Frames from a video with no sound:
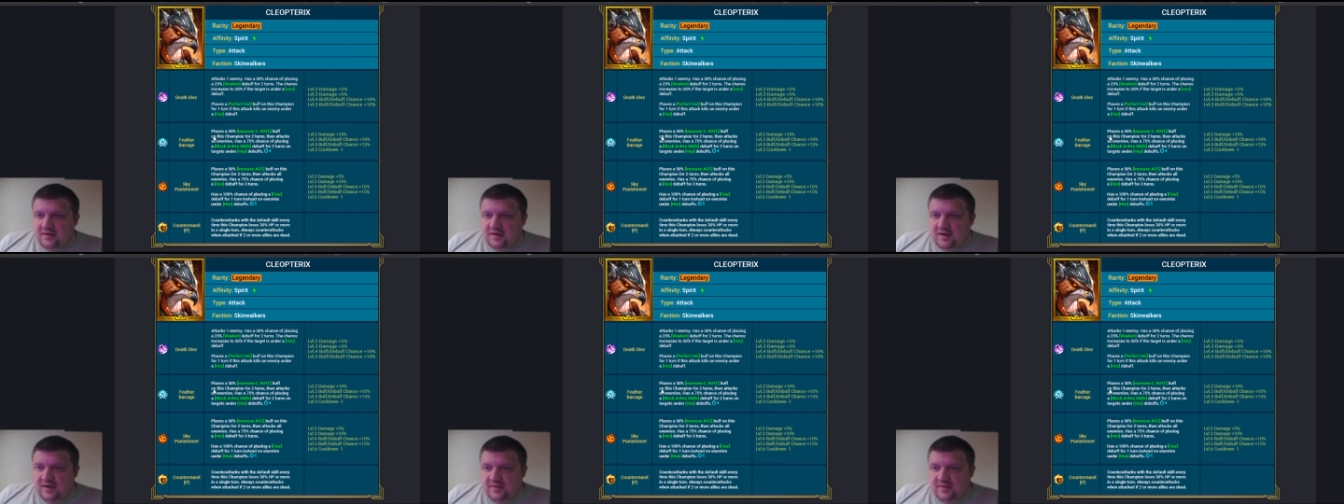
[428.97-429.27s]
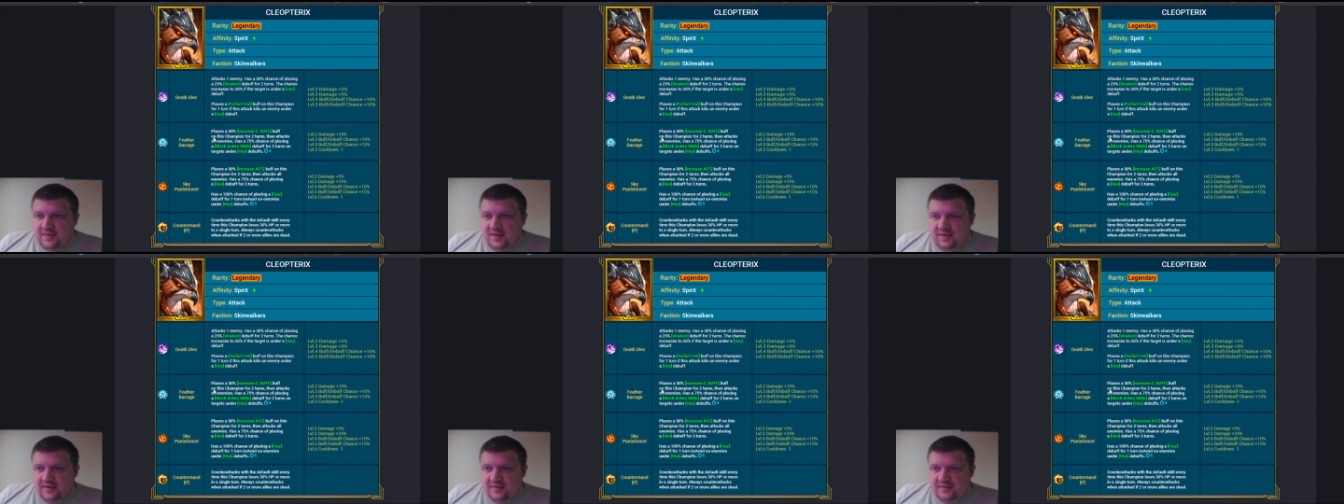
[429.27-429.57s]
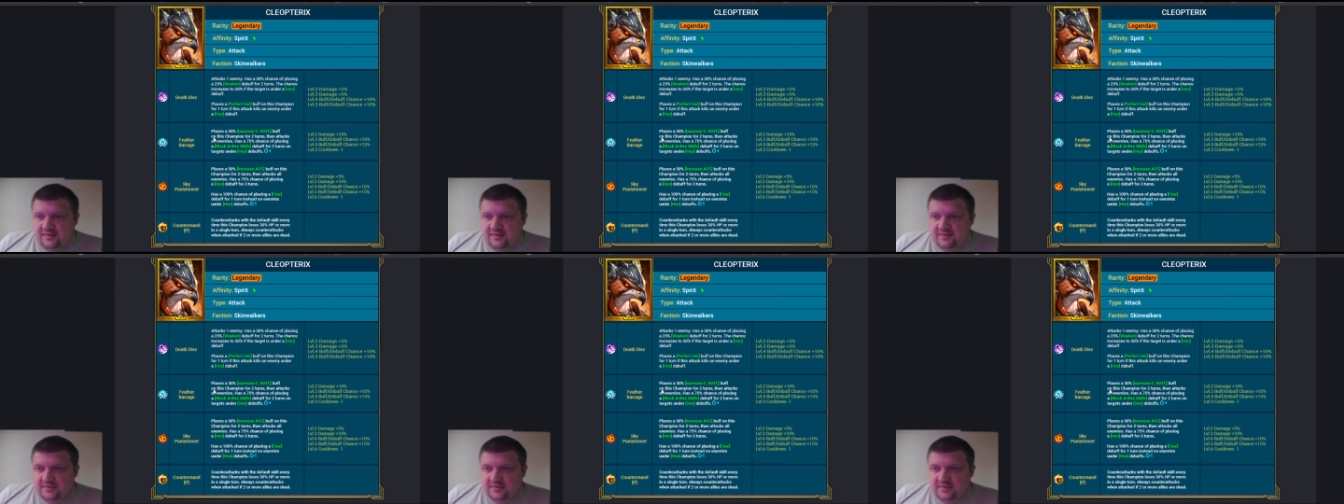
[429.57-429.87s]
and
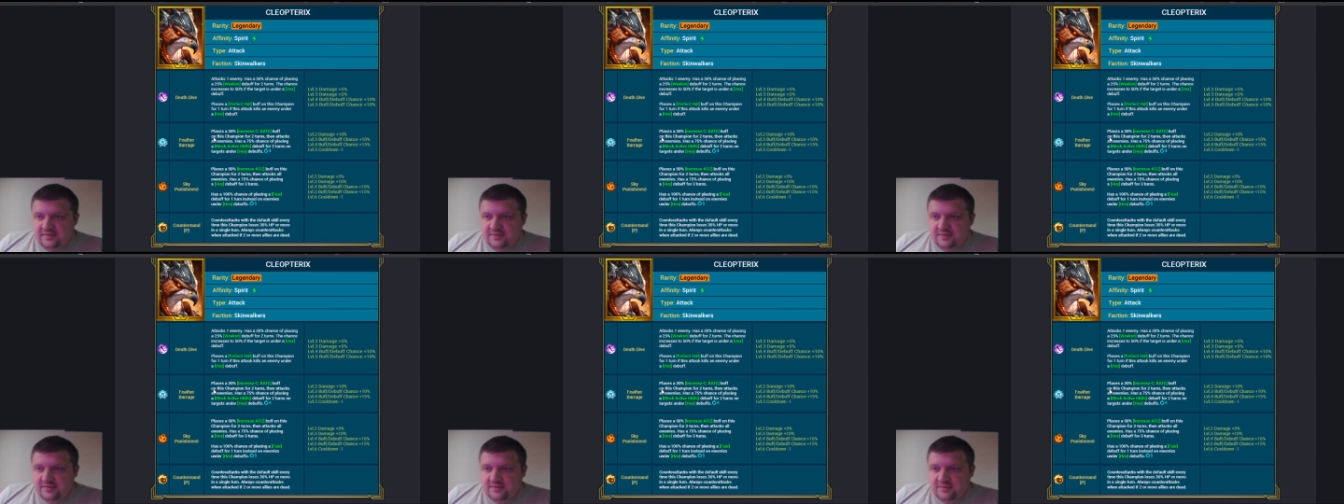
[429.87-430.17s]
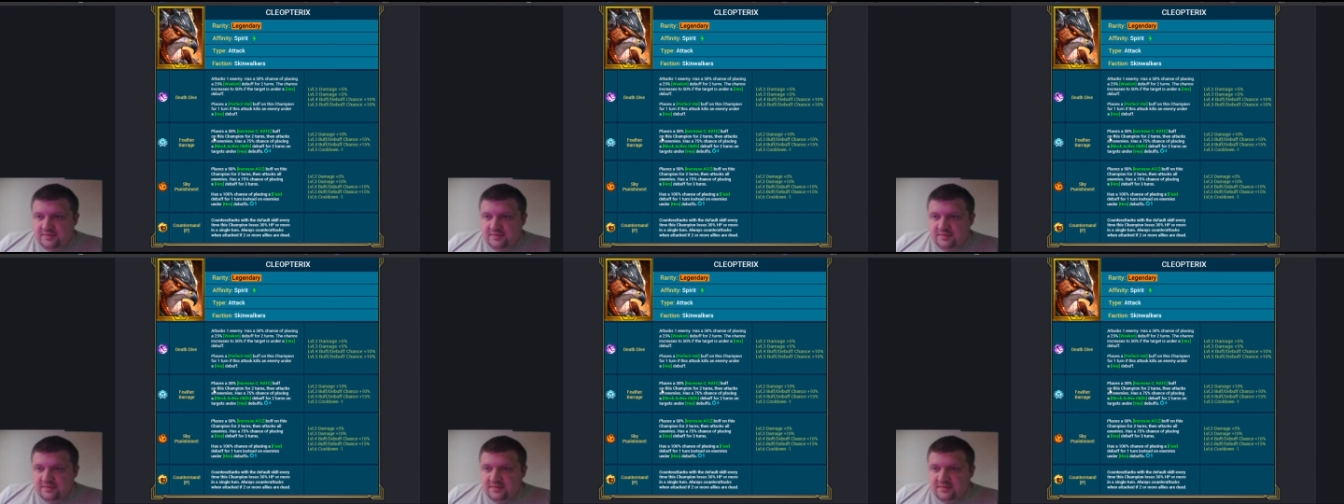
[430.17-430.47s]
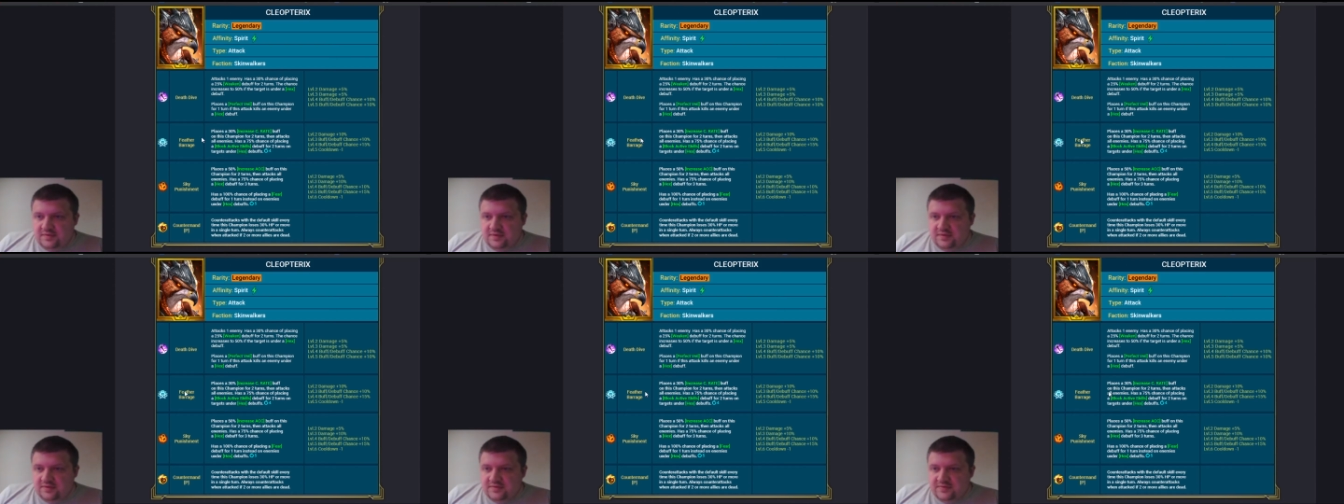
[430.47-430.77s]
then
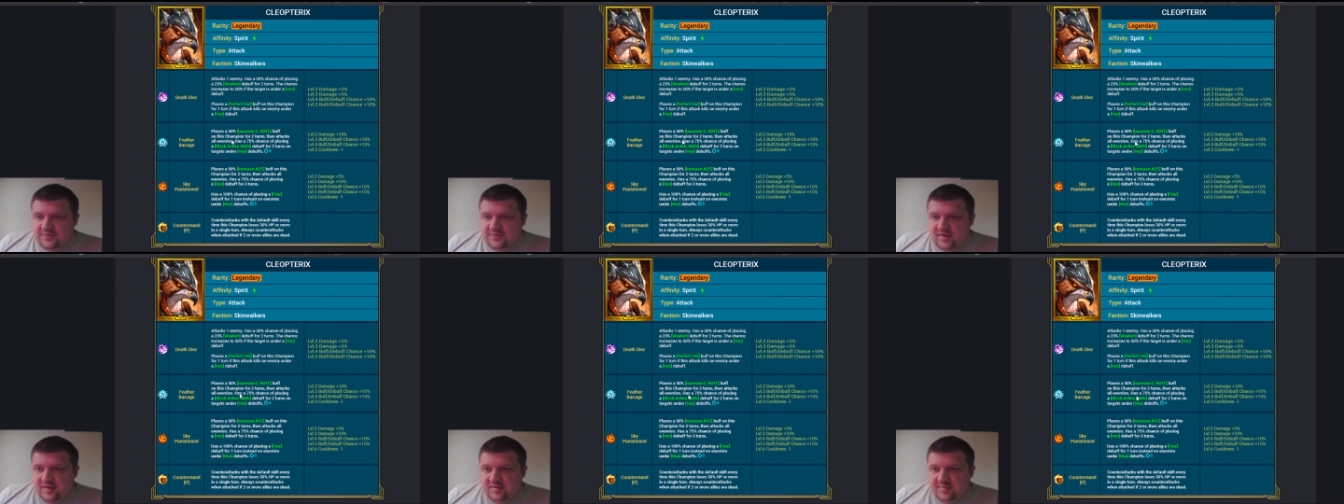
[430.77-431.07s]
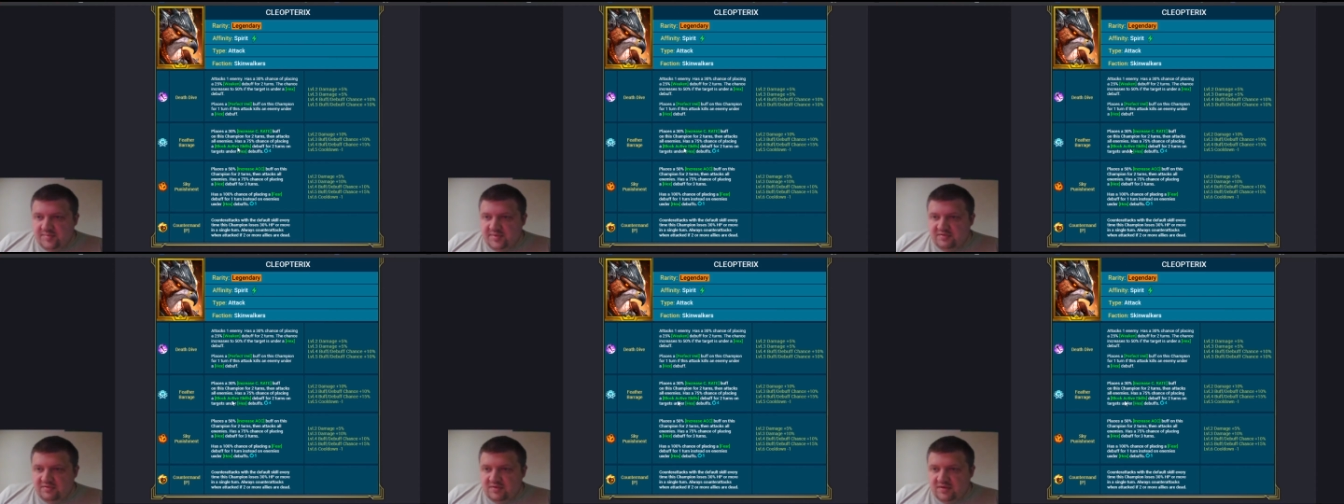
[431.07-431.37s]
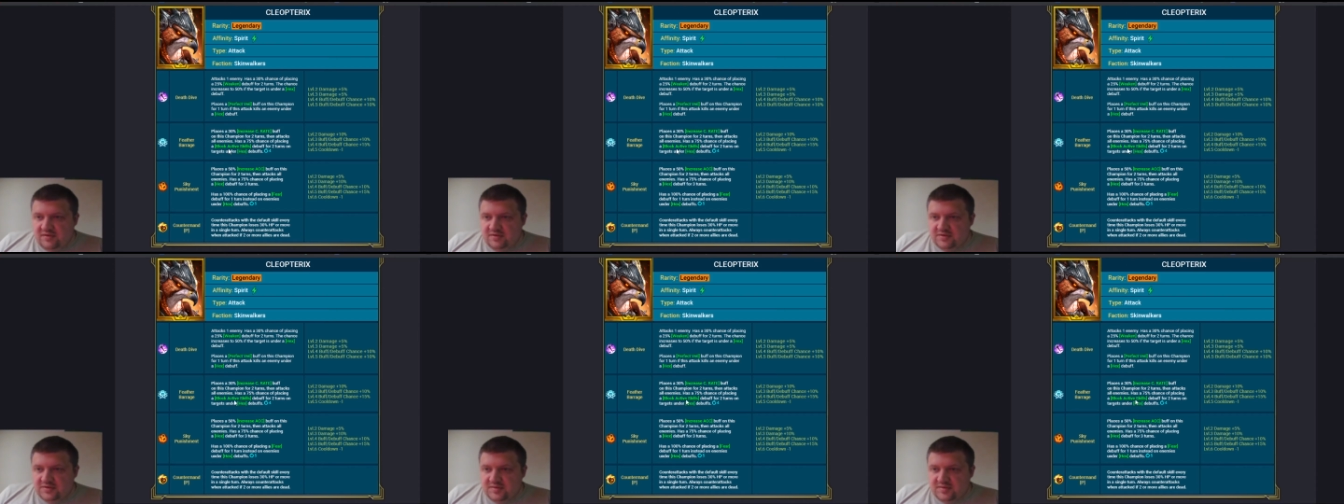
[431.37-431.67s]
use Feather
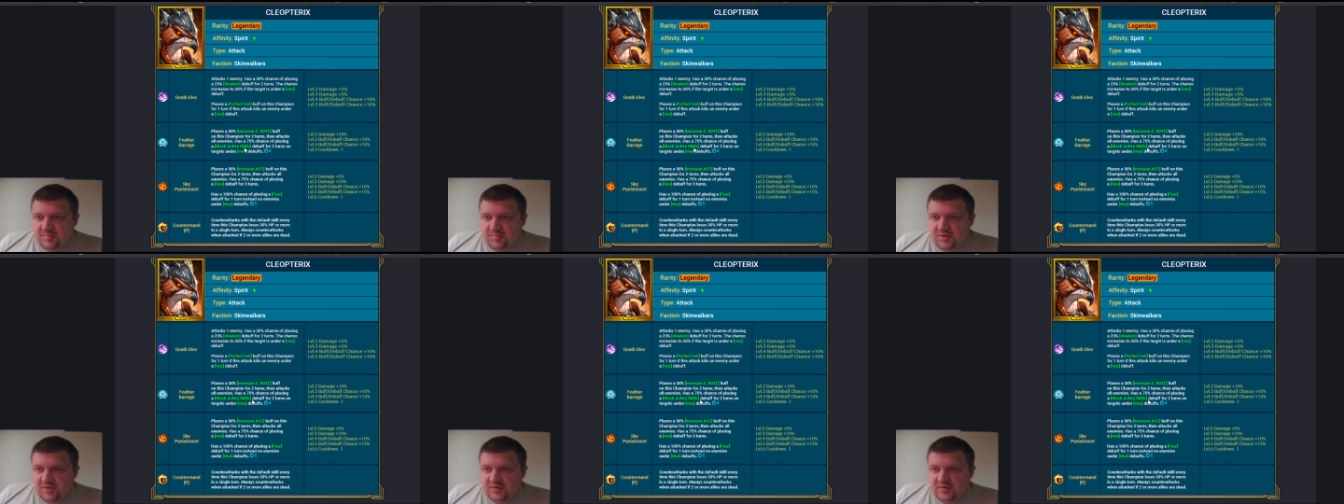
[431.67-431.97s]
Barrage to block